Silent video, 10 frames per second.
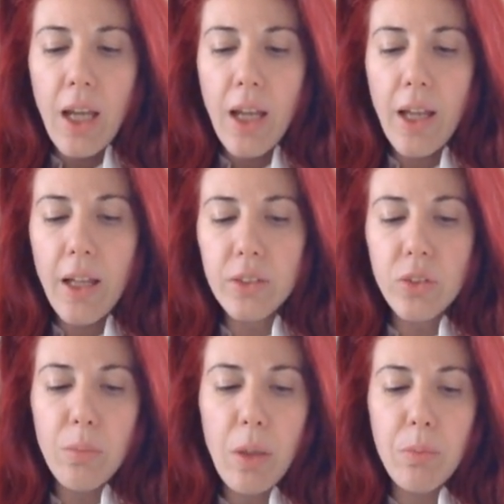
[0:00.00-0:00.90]
And
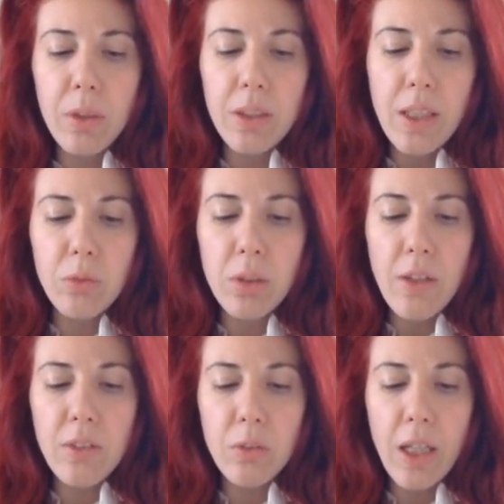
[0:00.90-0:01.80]
remember that
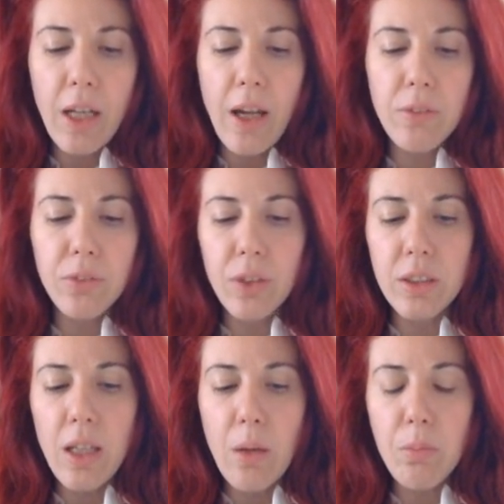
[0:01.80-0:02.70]
whenever we have
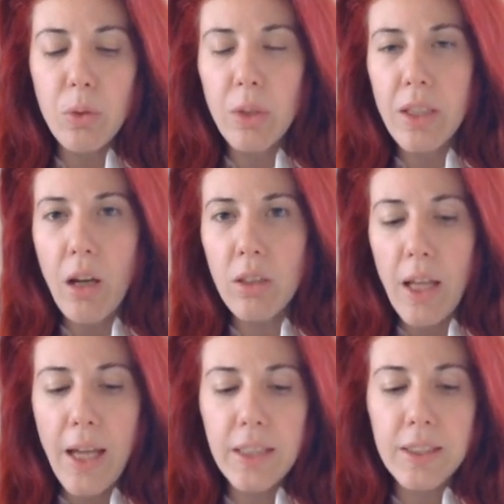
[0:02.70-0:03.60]
a number without
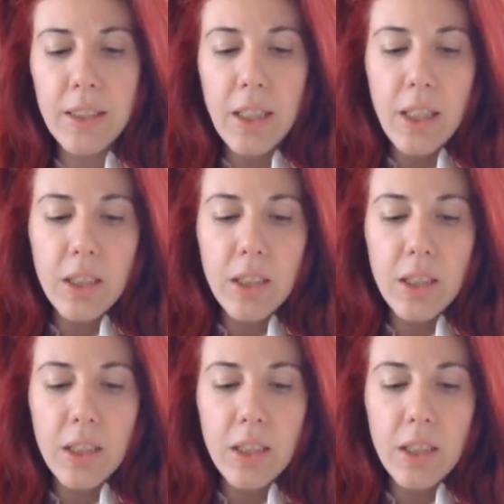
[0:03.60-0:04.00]
x,